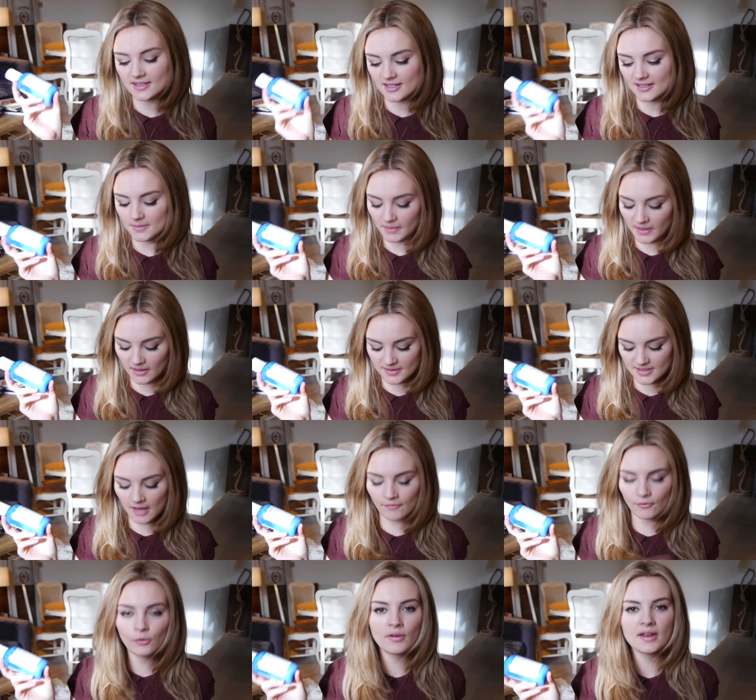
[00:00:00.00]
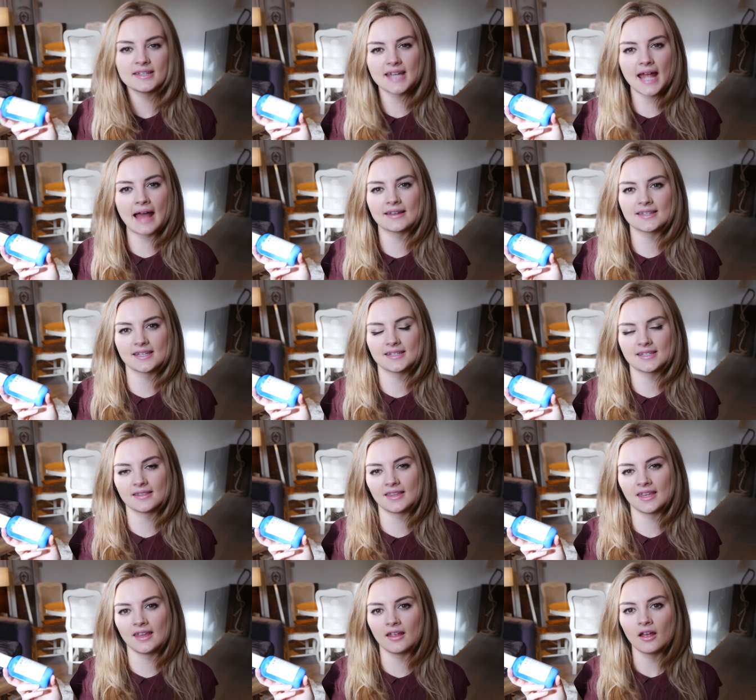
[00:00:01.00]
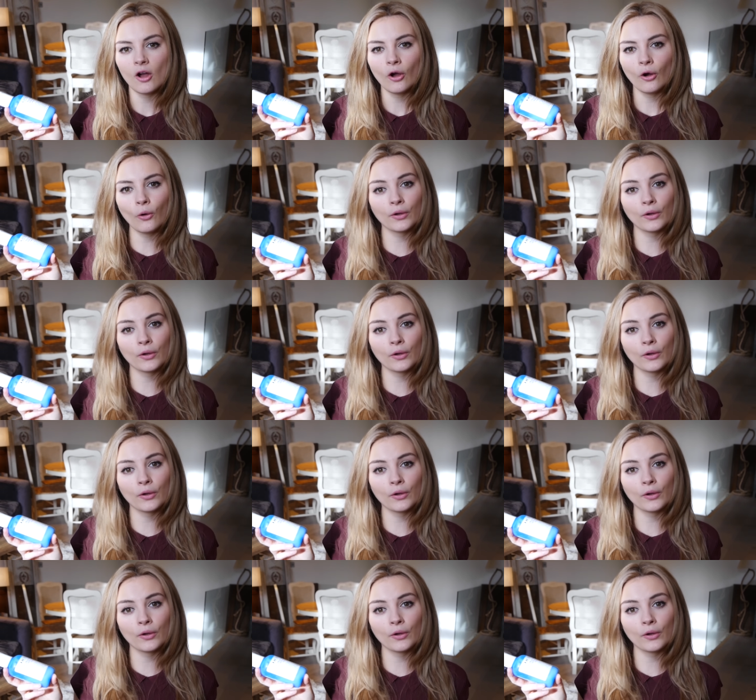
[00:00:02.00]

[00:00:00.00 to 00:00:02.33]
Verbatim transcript: is just because I've already added the